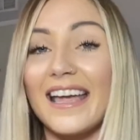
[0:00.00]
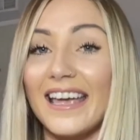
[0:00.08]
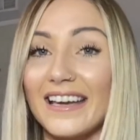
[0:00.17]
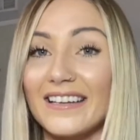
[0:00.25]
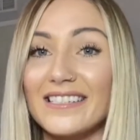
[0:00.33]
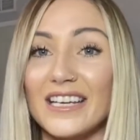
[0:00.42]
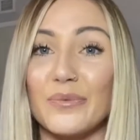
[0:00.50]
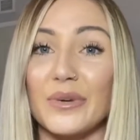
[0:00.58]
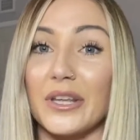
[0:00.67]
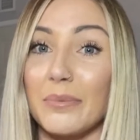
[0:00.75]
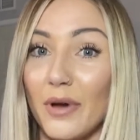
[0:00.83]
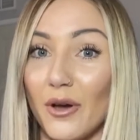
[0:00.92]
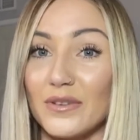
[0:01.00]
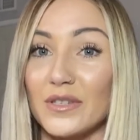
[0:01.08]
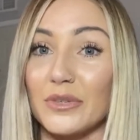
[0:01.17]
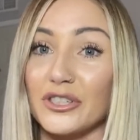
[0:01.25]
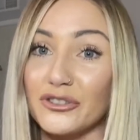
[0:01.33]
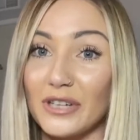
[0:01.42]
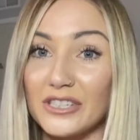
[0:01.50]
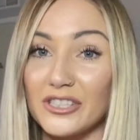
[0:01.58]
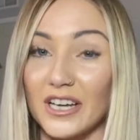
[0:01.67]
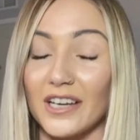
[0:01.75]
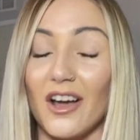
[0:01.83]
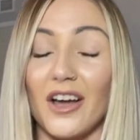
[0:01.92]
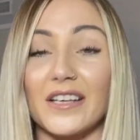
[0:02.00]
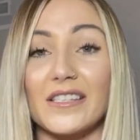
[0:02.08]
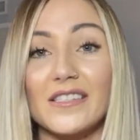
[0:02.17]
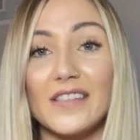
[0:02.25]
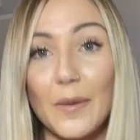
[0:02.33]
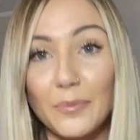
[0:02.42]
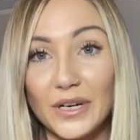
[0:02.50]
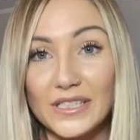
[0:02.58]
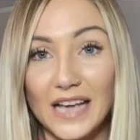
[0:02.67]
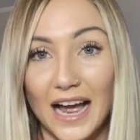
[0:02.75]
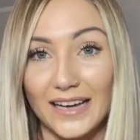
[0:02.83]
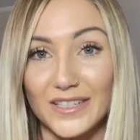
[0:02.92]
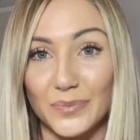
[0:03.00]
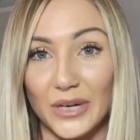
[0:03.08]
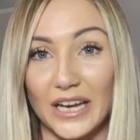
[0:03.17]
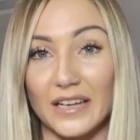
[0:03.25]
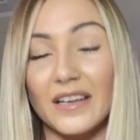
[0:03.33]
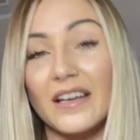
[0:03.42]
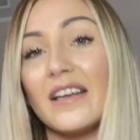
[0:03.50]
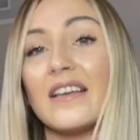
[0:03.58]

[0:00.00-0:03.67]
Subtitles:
And it will impose a restriction on a separate tax break